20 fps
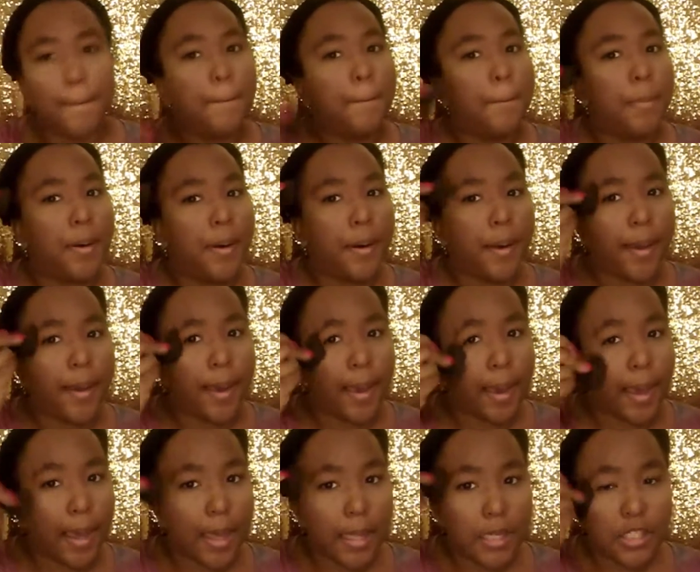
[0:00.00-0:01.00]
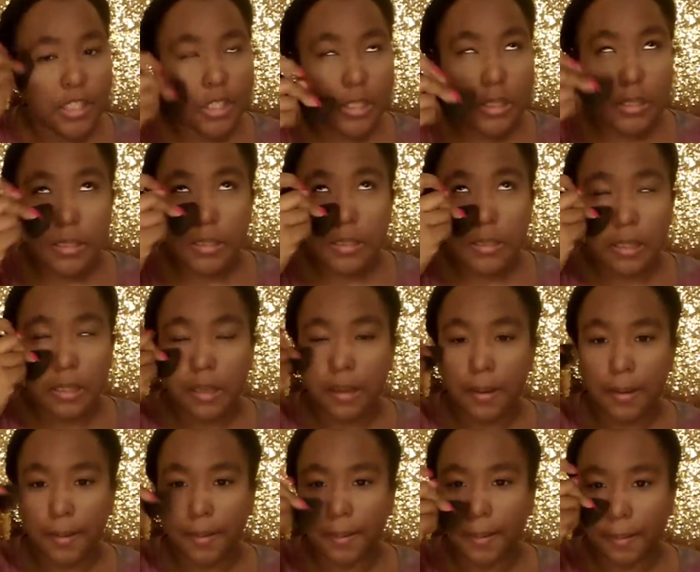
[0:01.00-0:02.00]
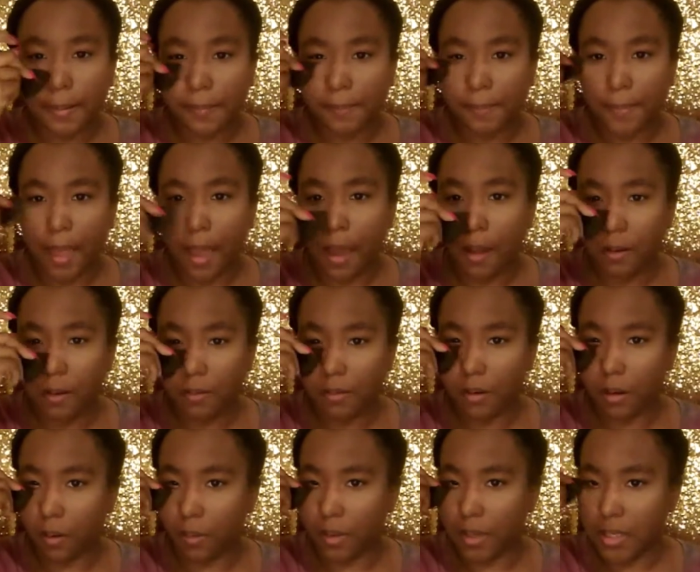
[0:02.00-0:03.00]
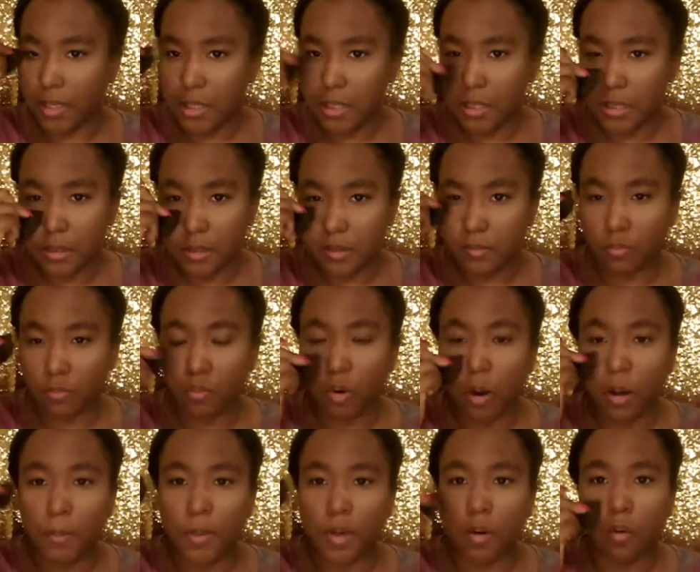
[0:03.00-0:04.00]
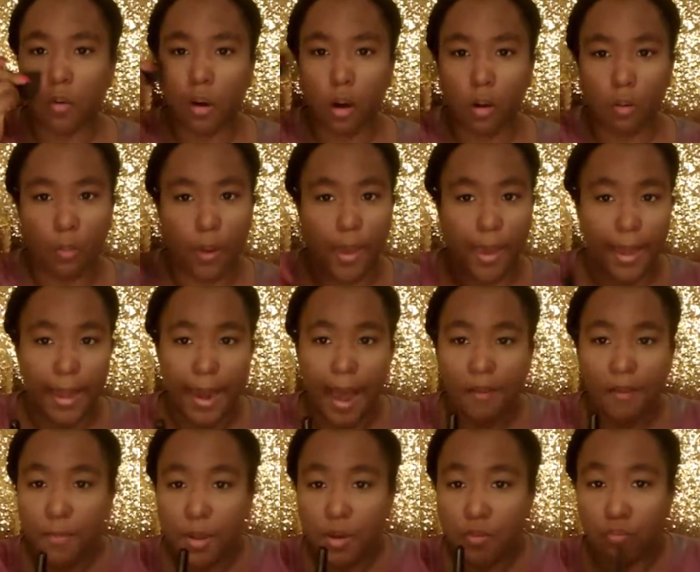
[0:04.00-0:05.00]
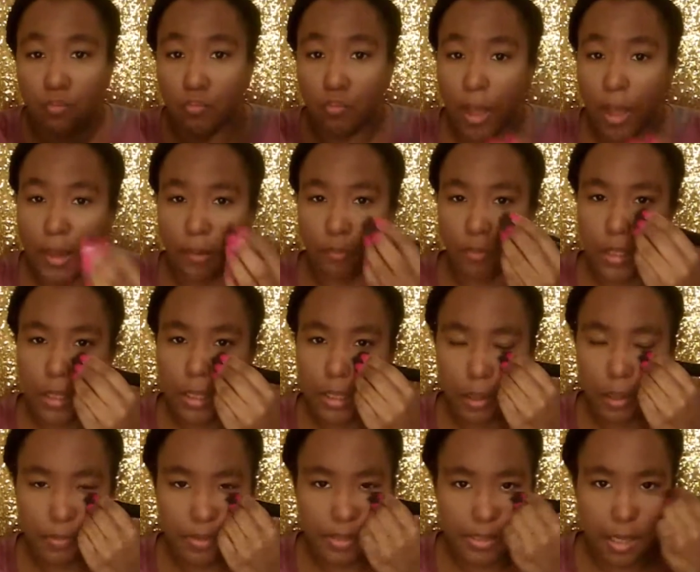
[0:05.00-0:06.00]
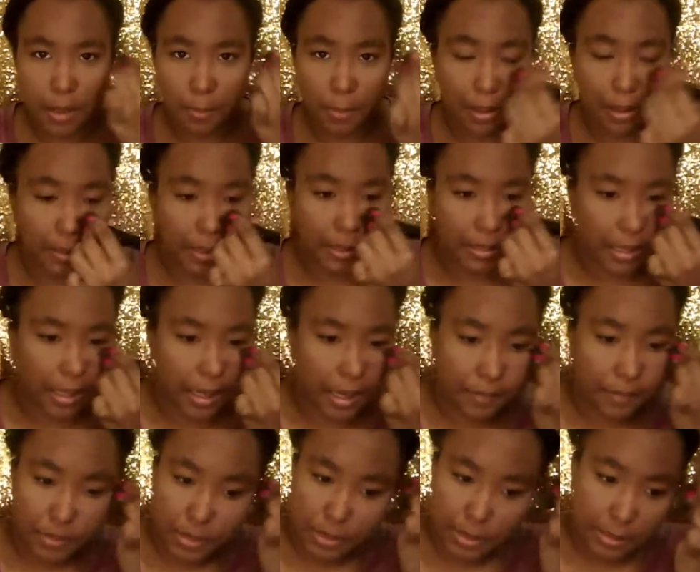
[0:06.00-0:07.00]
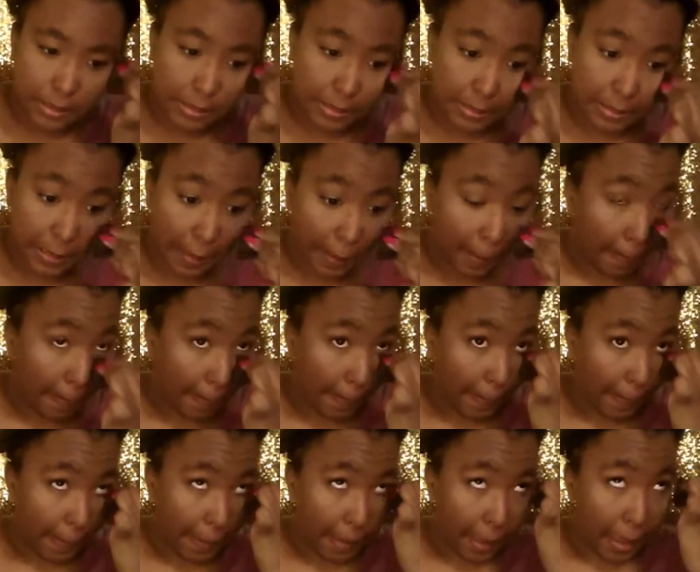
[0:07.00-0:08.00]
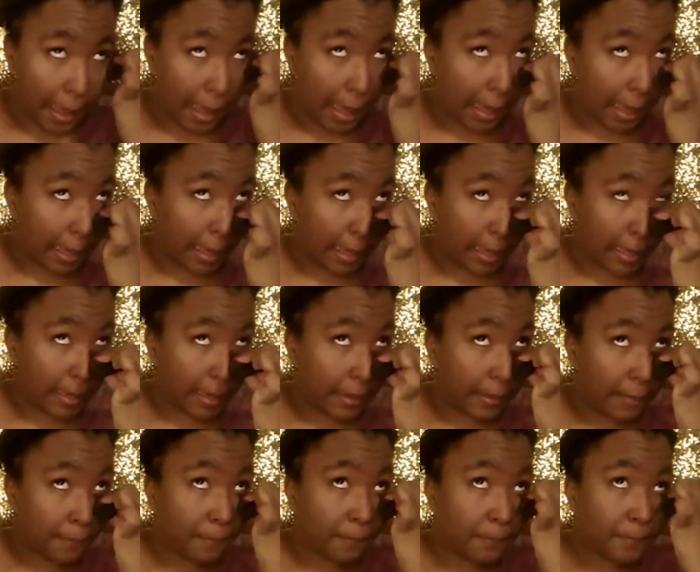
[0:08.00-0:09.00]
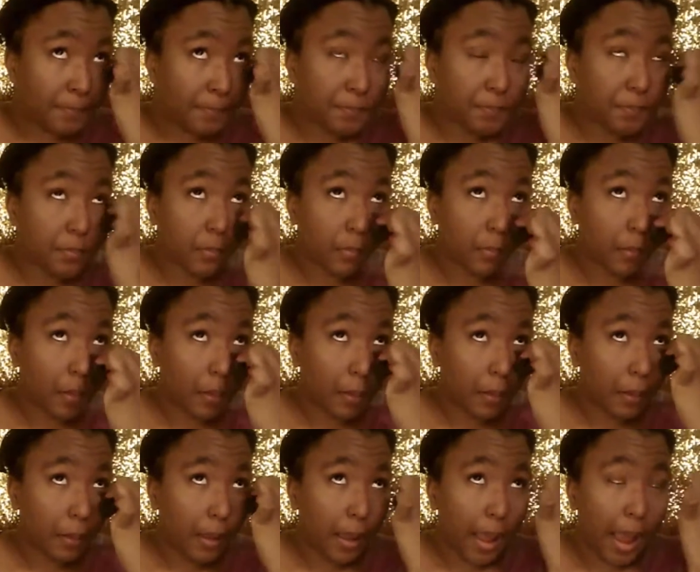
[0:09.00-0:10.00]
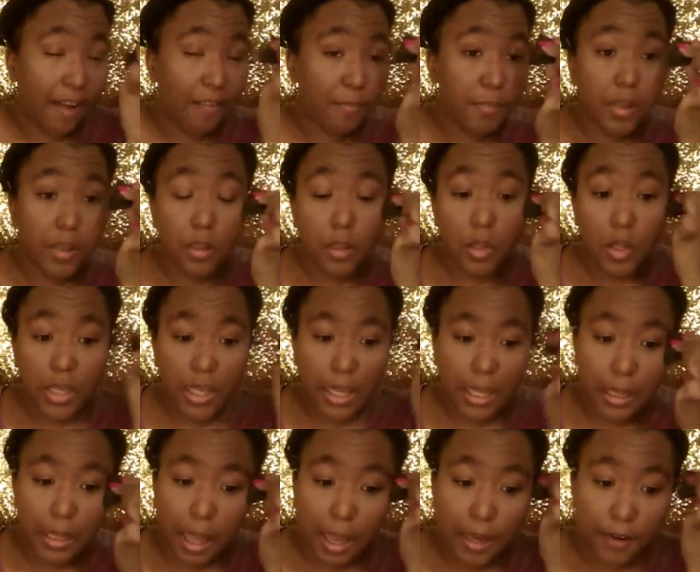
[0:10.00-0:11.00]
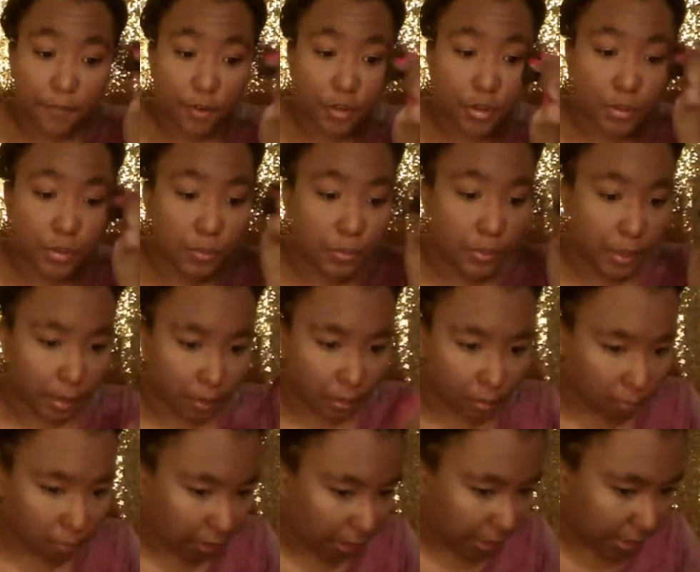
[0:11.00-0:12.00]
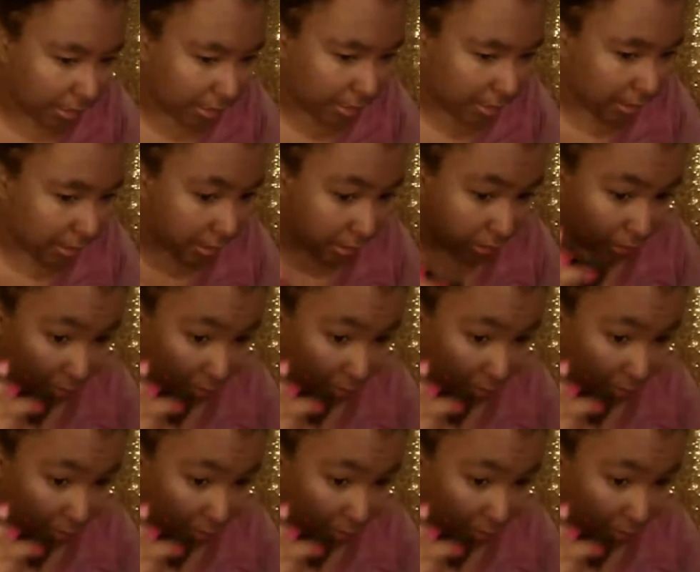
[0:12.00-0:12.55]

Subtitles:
But it just, I don't know, it just rubbed me the wrong way. And I've been, like, really upset about that thing ever since. And I've been looking like for new nail places.